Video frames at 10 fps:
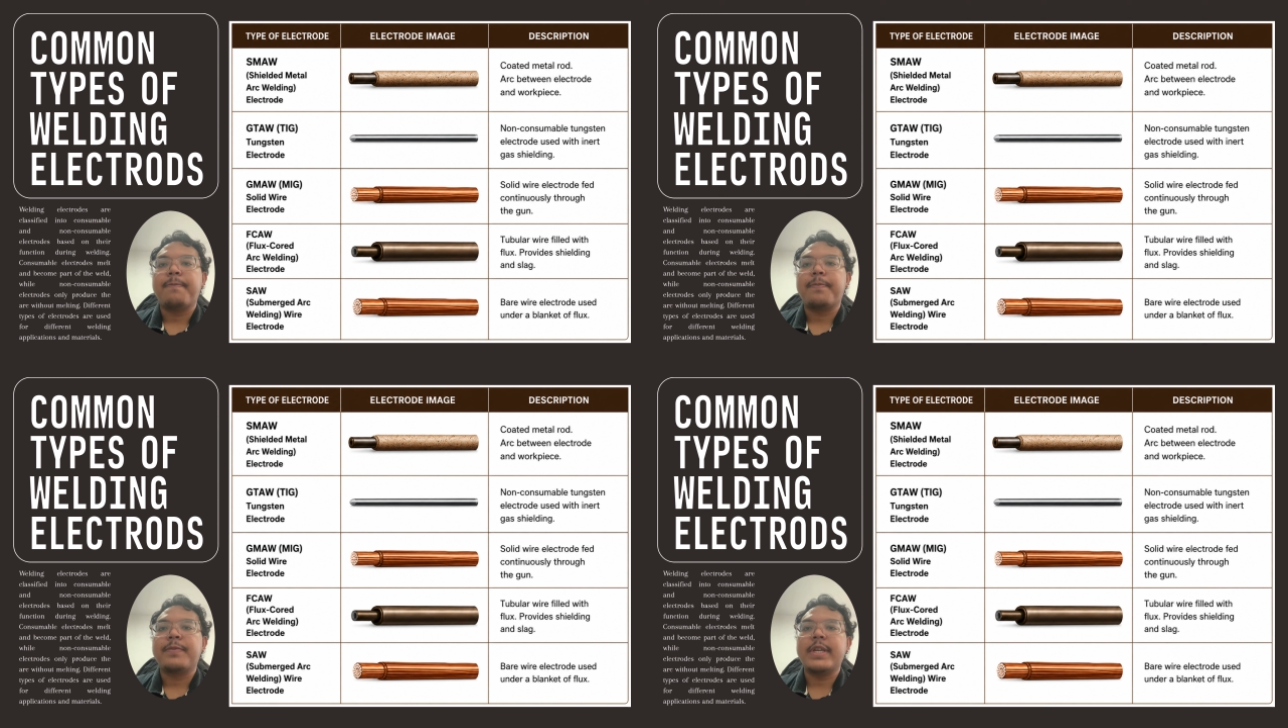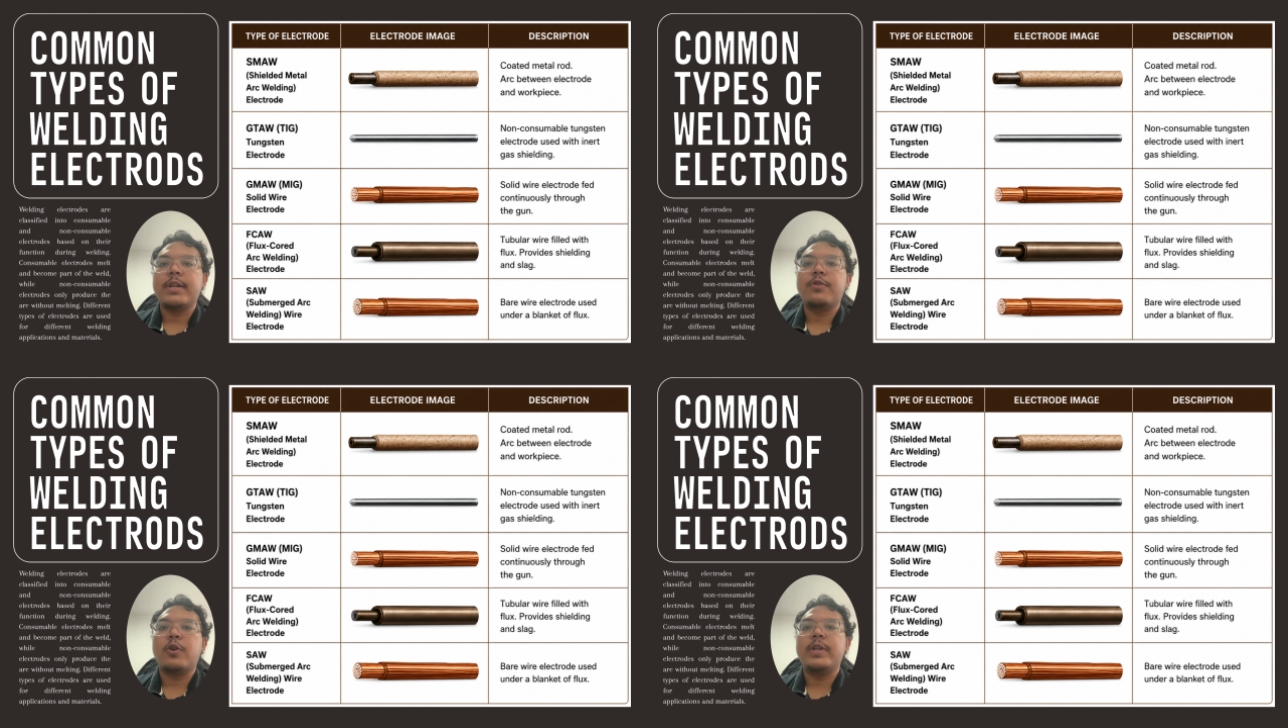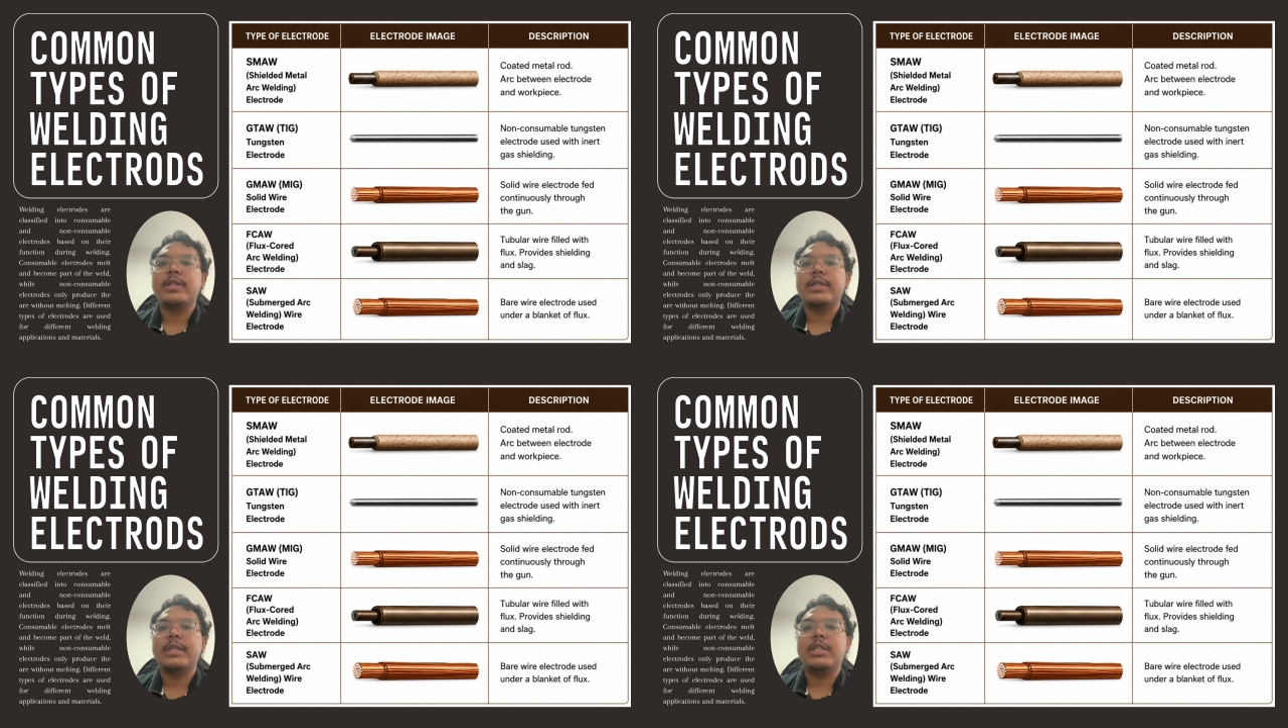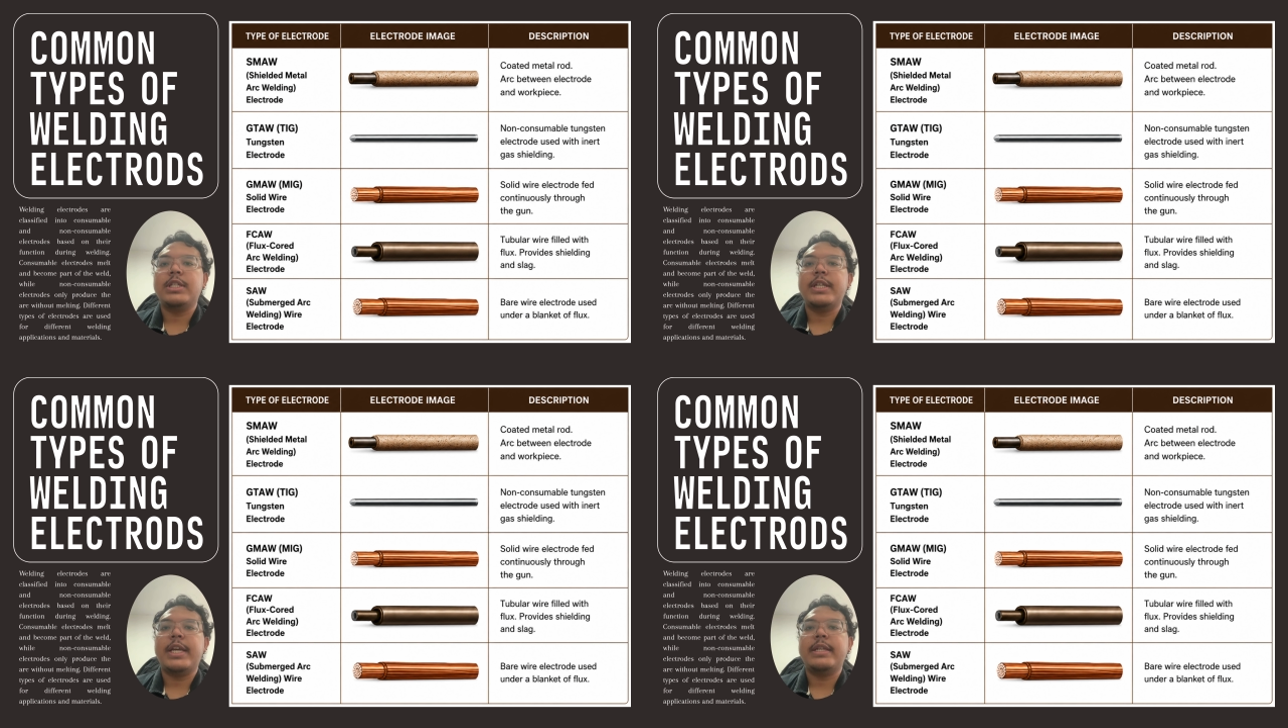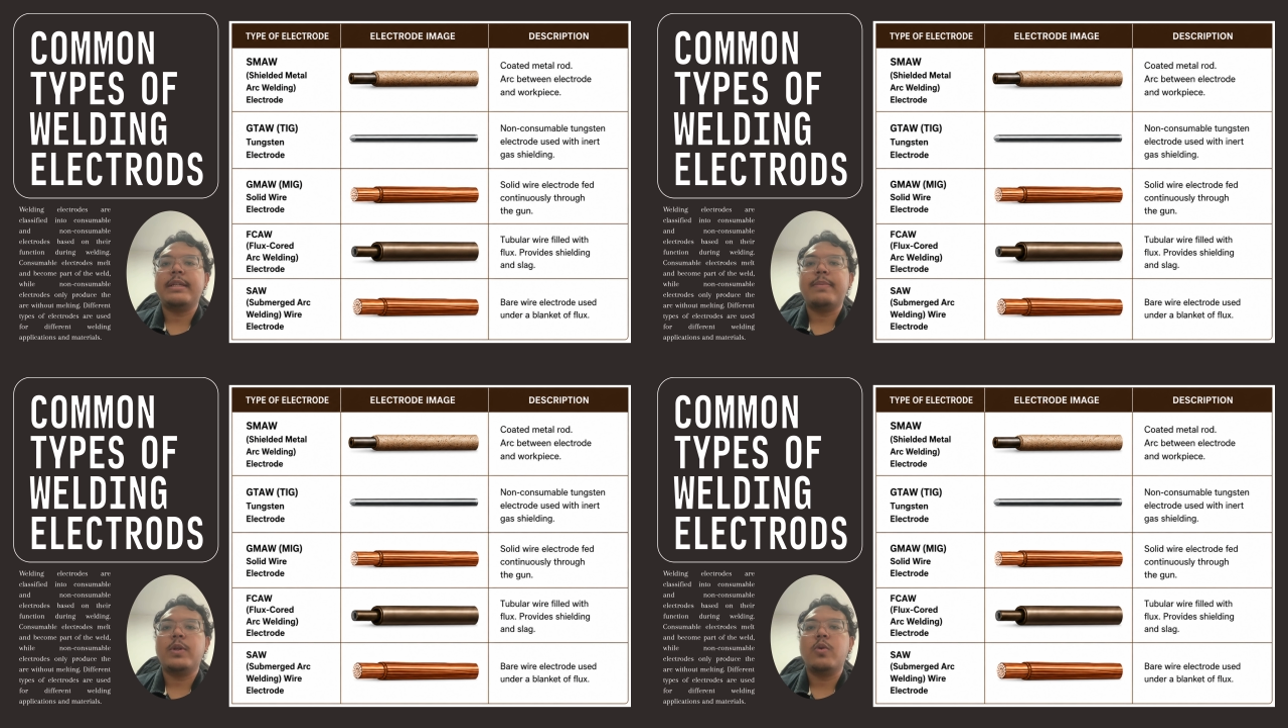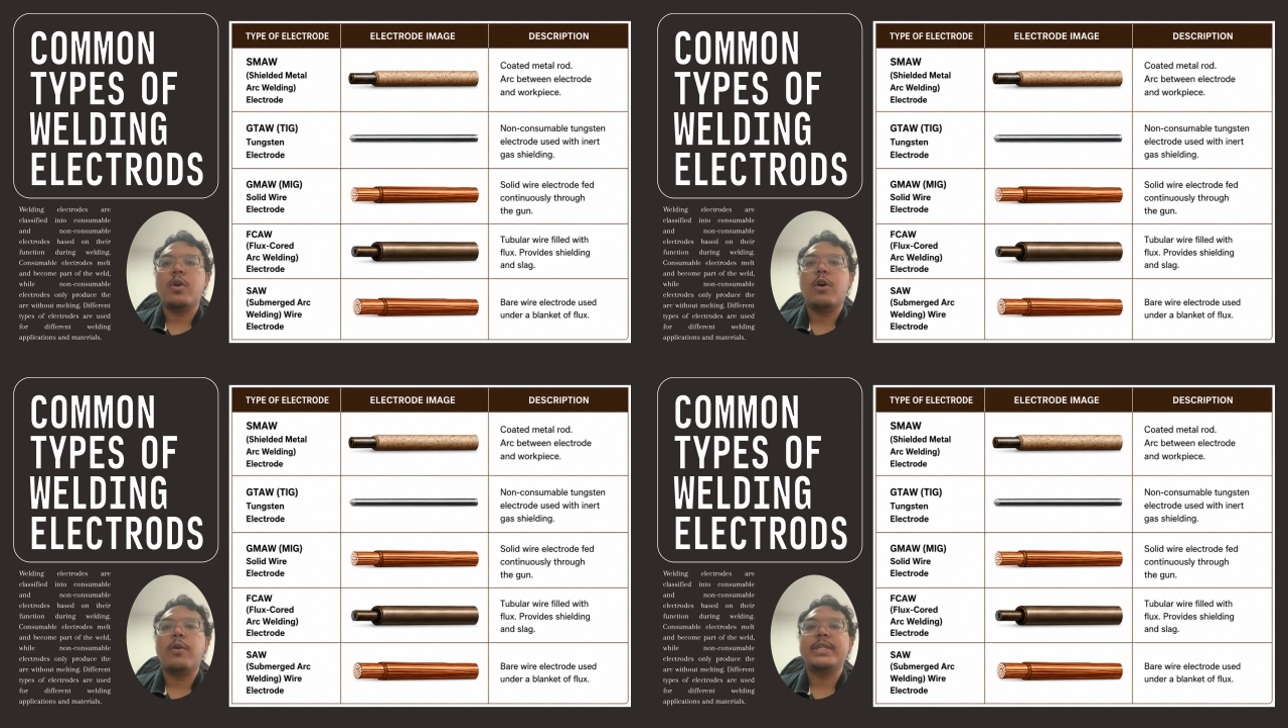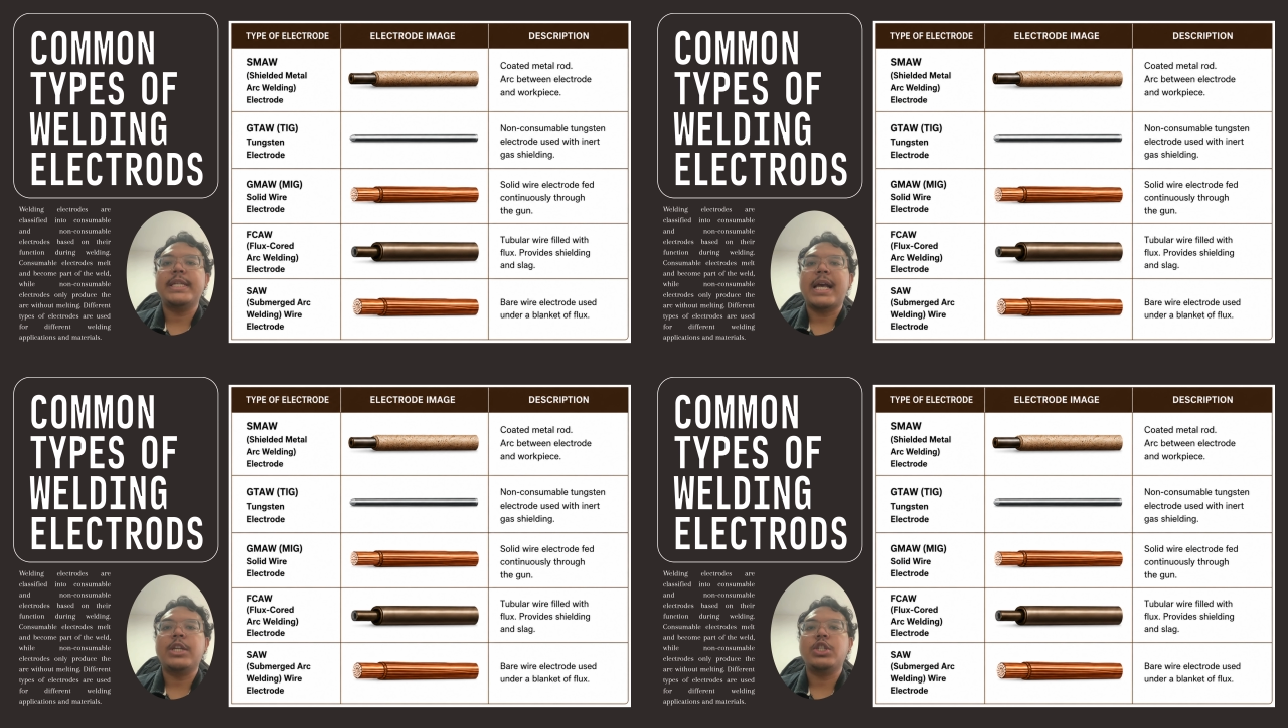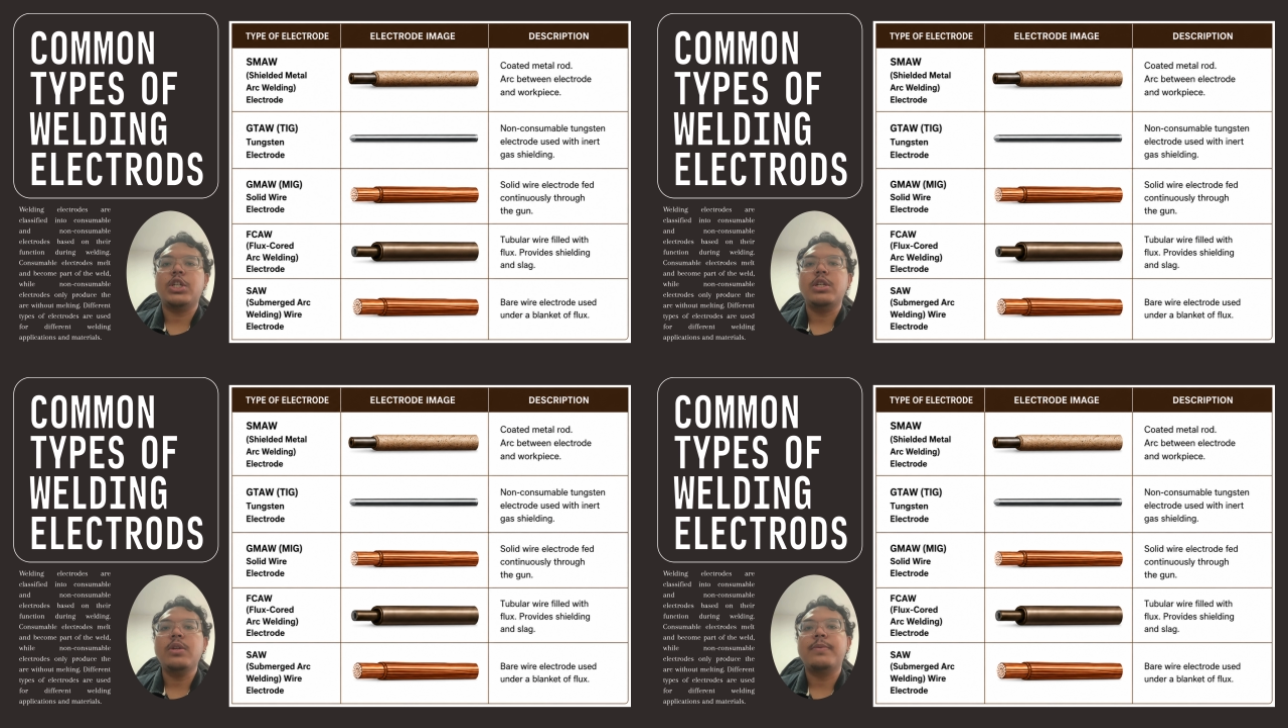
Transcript: Second row is a GTAW or TIG.